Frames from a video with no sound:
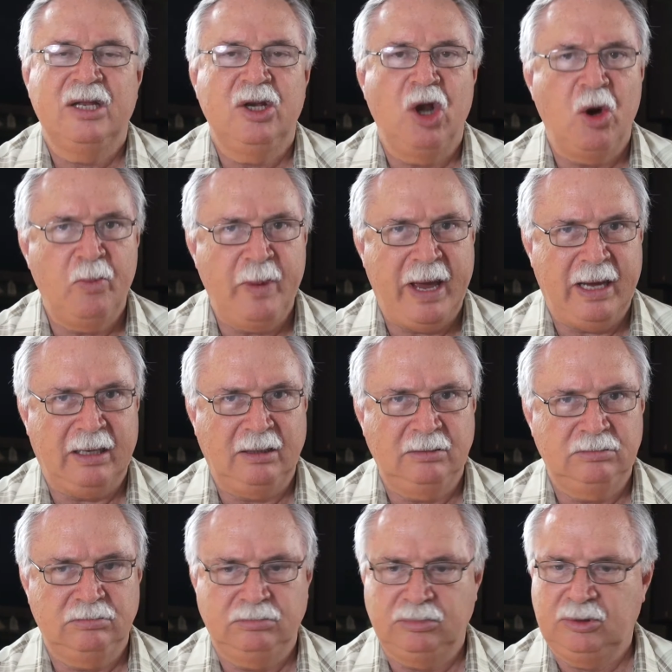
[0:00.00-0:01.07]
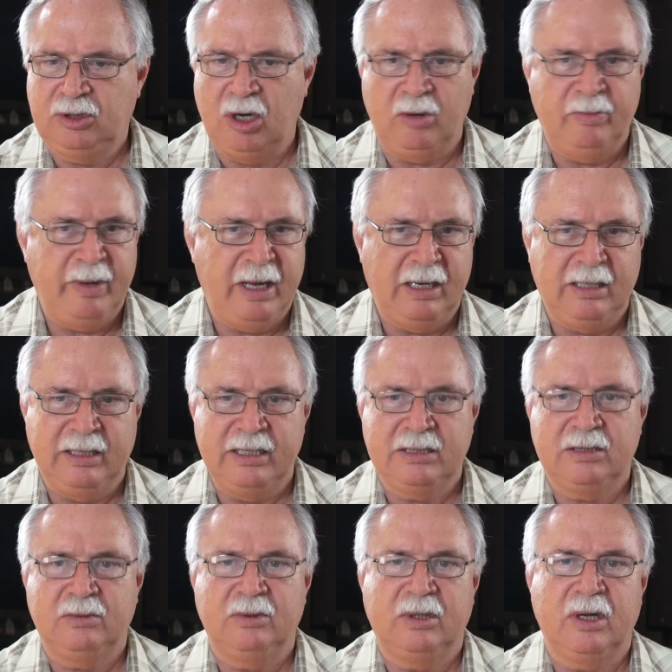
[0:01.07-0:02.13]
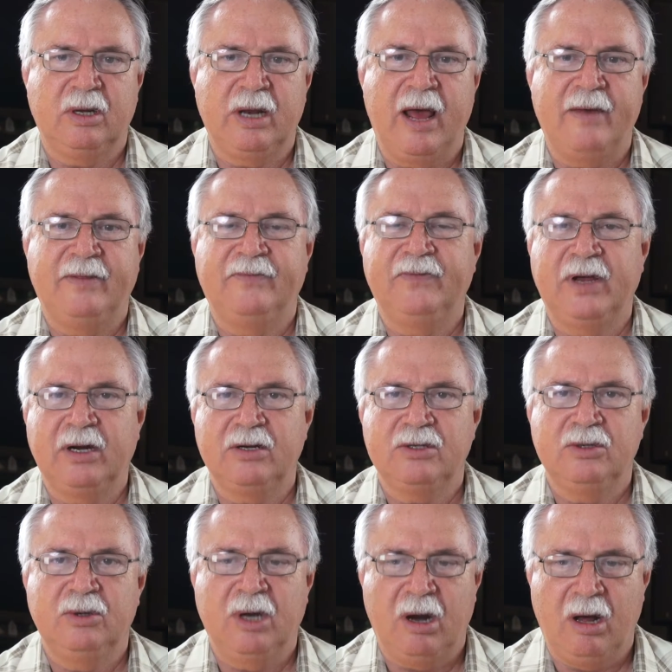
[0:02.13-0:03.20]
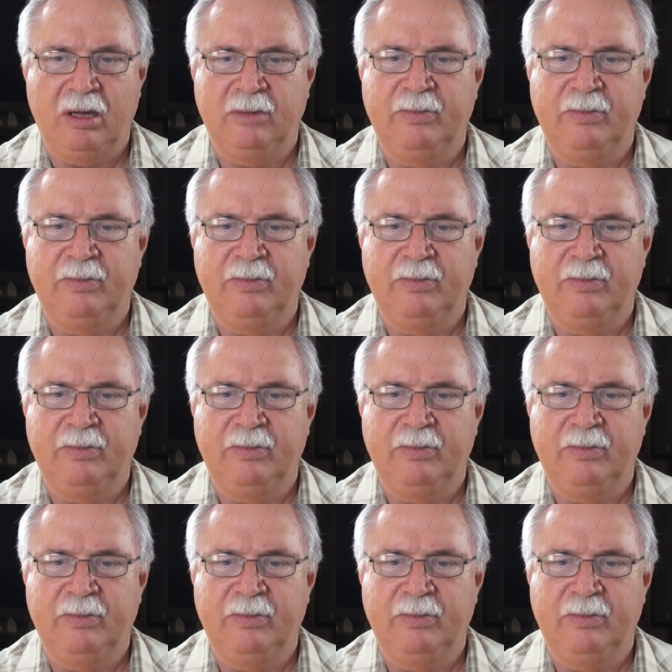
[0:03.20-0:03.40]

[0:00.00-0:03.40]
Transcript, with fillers: No pedal. Don't pedal this. We're going to have the fingers do it all.